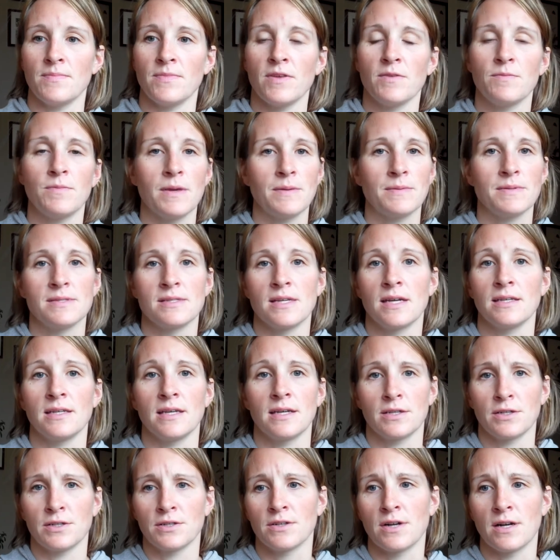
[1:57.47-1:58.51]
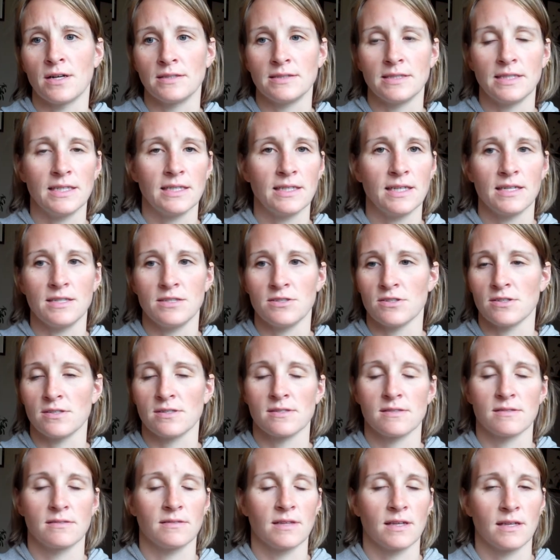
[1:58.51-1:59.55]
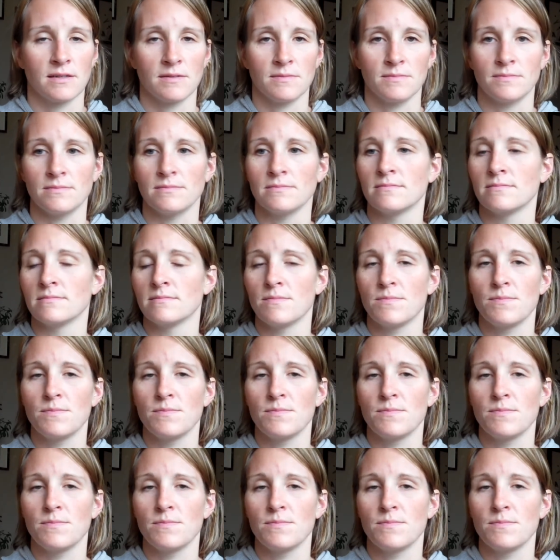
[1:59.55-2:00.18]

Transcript: if baby's not yet crawling, and just let them